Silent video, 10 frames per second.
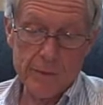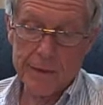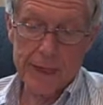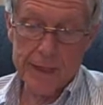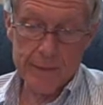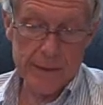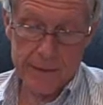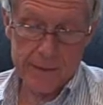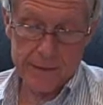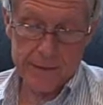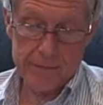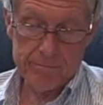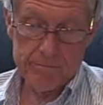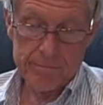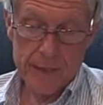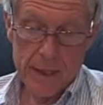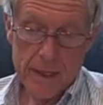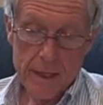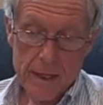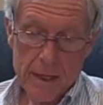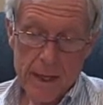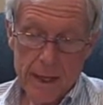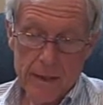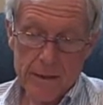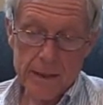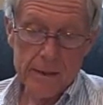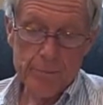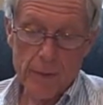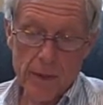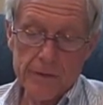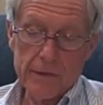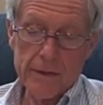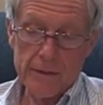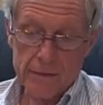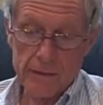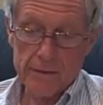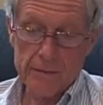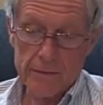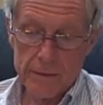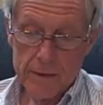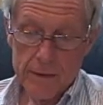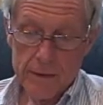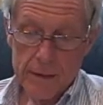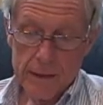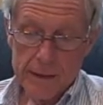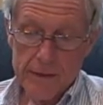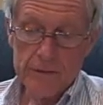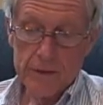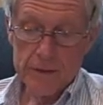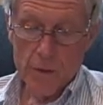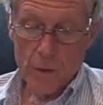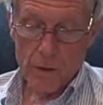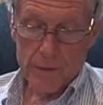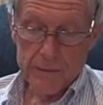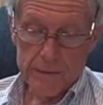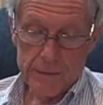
will happen again. How can the present exist in such a world?